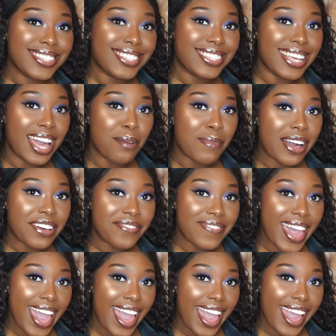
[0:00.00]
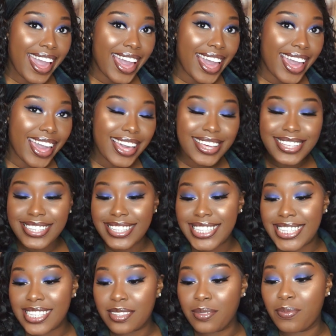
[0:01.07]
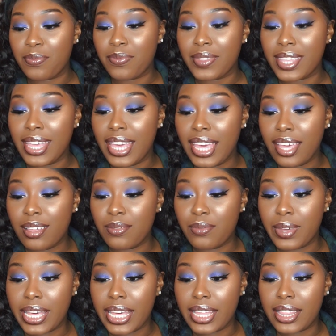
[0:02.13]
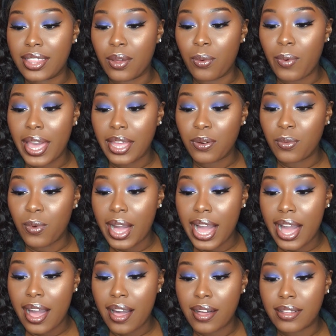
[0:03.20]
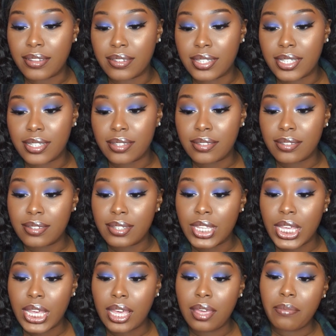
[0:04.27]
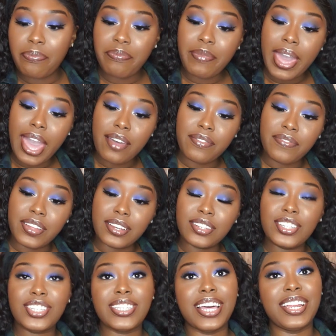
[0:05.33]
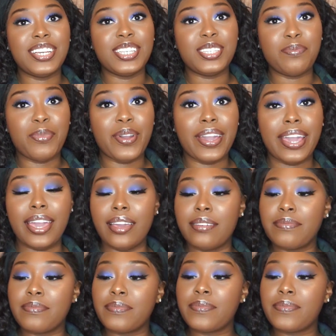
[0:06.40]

set my face with the Wet n Wild Matte Finish Setting Spray.